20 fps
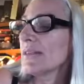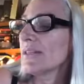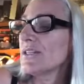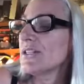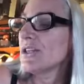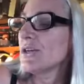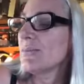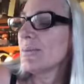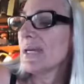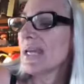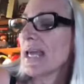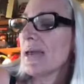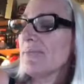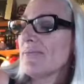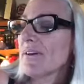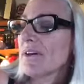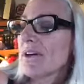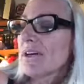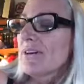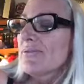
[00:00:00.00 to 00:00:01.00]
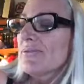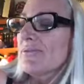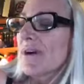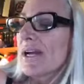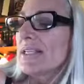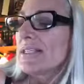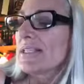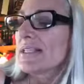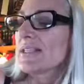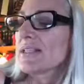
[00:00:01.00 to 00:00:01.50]
the two became very good
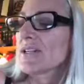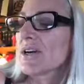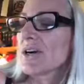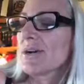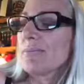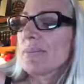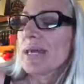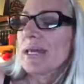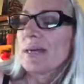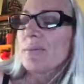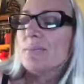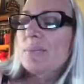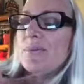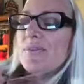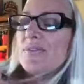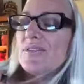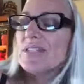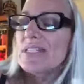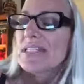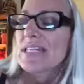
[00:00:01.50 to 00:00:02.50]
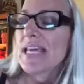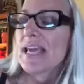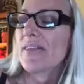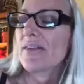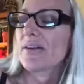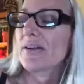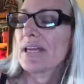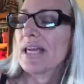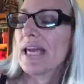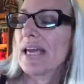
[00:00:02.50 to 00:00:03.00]
friends and started making movies
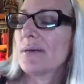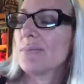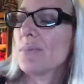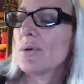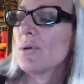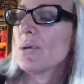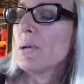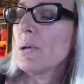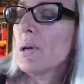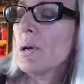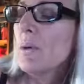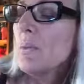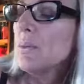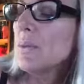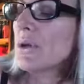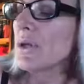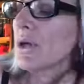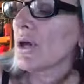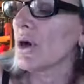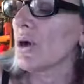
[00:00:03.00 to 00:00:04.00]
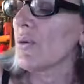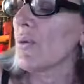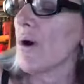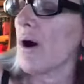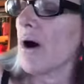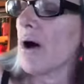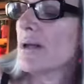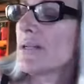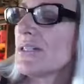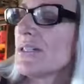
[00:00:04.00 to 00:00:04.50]
together. Campbell would go
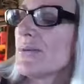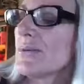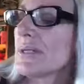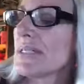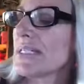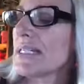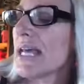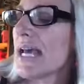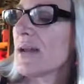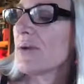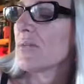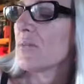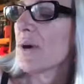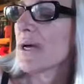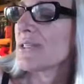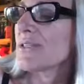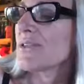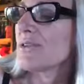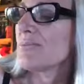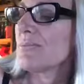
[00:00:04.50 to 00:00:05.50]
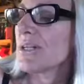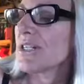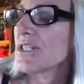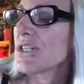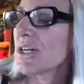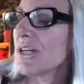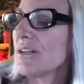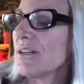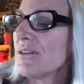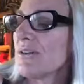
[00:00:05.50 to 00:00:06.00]
on to attend Western
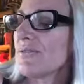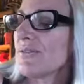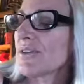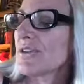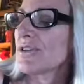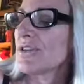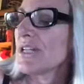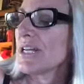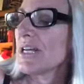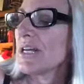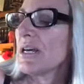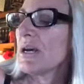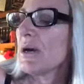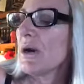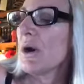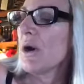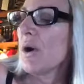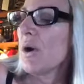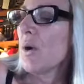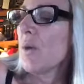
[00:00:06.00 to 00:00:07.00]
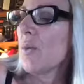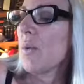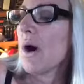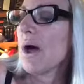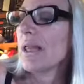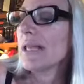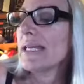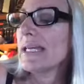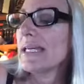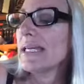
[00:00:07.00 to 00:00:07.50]
Michigan University
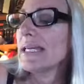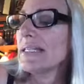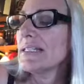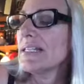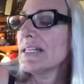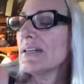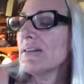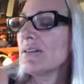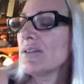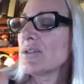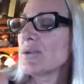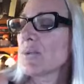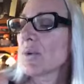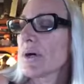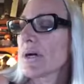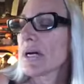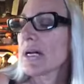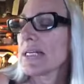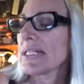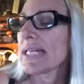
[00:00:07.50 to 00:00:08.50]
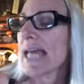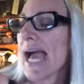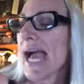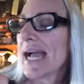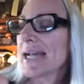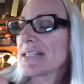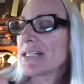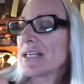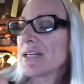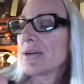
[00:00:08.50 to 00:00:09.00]
while he continued to work on his
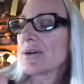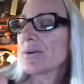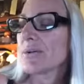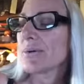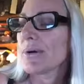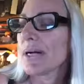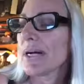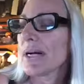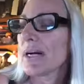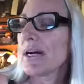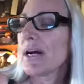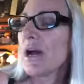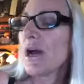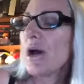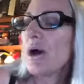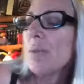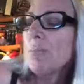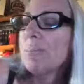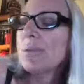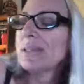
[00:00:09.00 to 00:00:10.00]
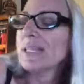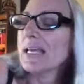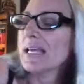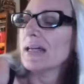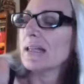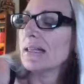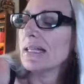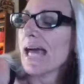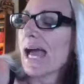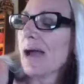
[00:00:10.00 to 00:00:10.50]
acting career, but they
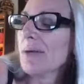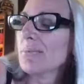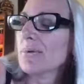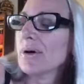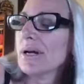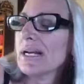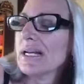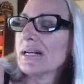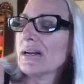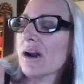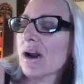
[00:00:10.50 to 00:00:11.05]
collaborated